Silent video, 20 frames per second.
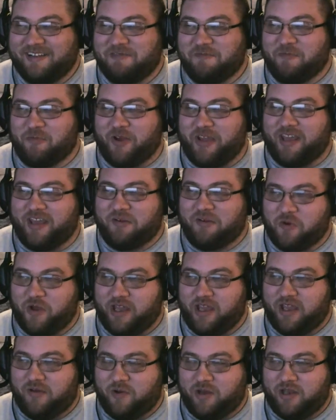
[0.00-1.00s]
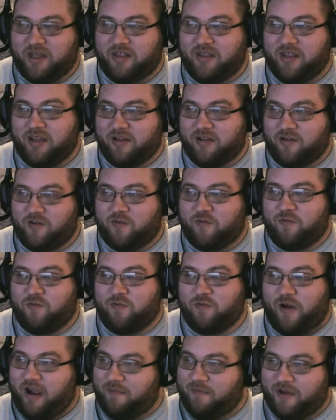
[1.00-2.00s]
We did the
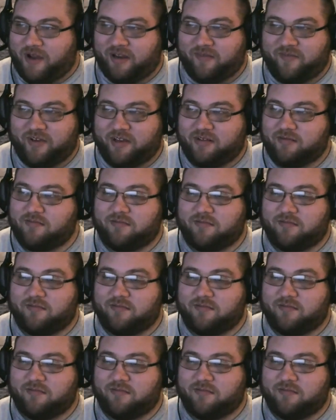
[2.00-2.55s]
crap out of it